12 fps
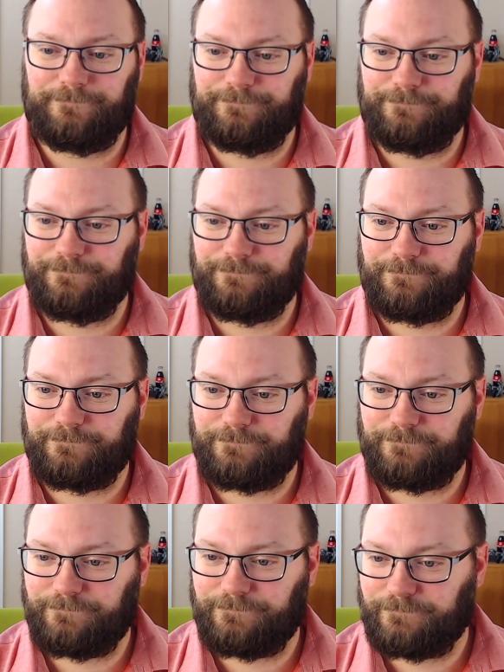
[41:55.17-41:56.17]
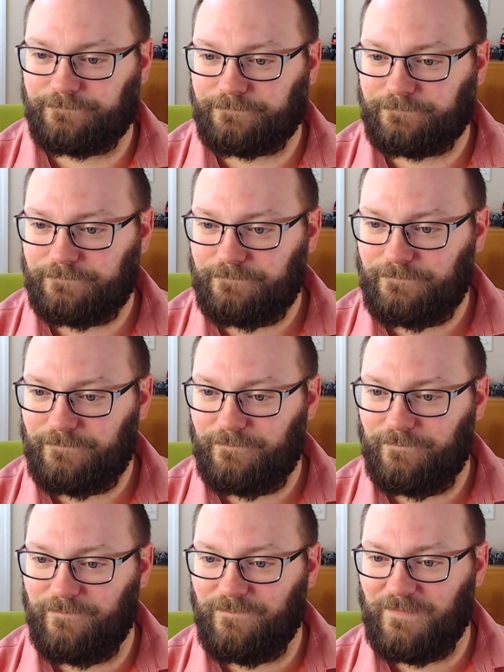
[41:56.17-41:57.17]

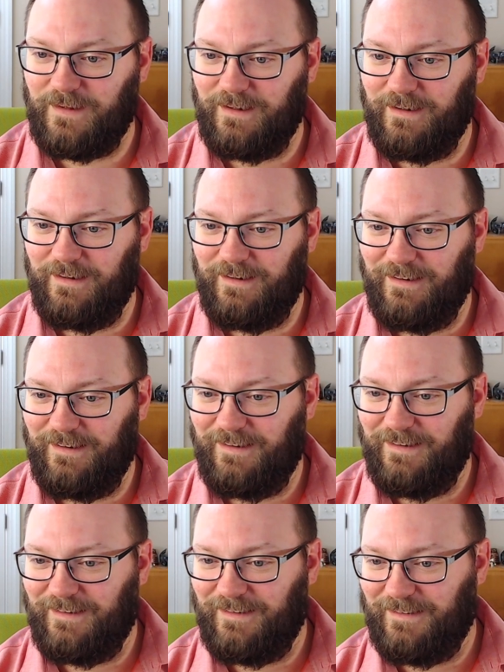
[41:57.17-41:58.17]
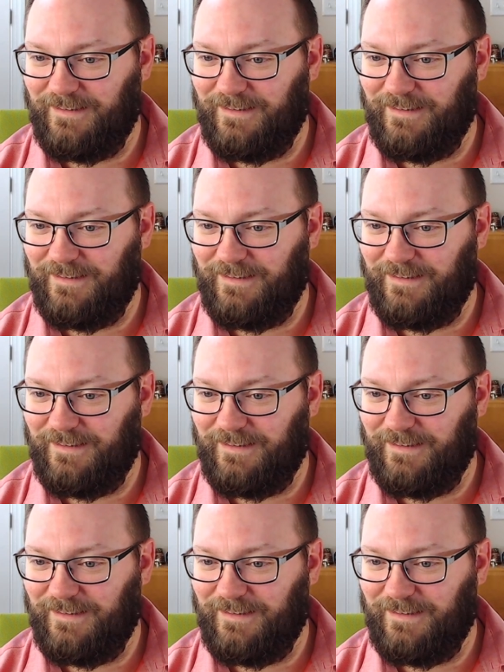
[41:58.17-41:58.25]
(no one is talking)